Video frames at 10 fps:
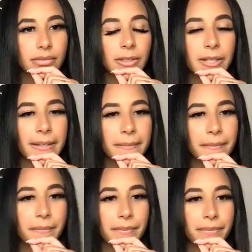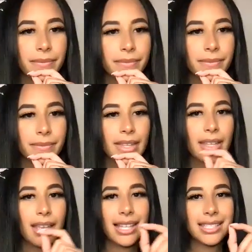Okay.
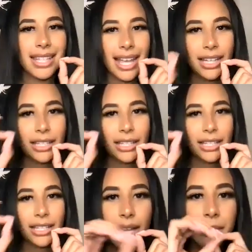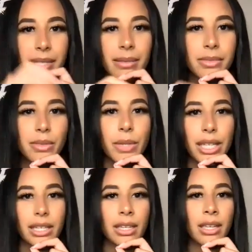As an actual dot. Sometimes
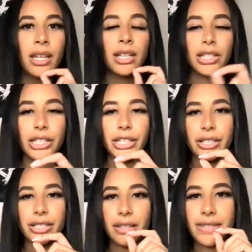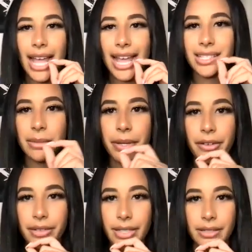we look at ourselves as a
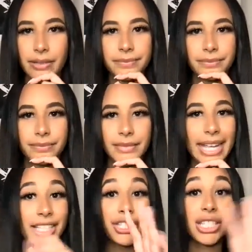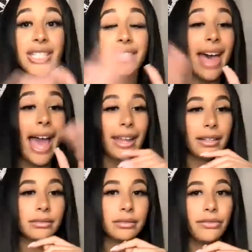period. And just that,
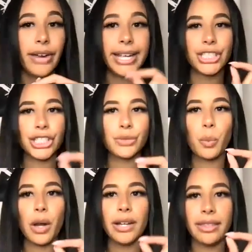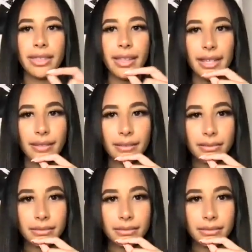right? Just one thing.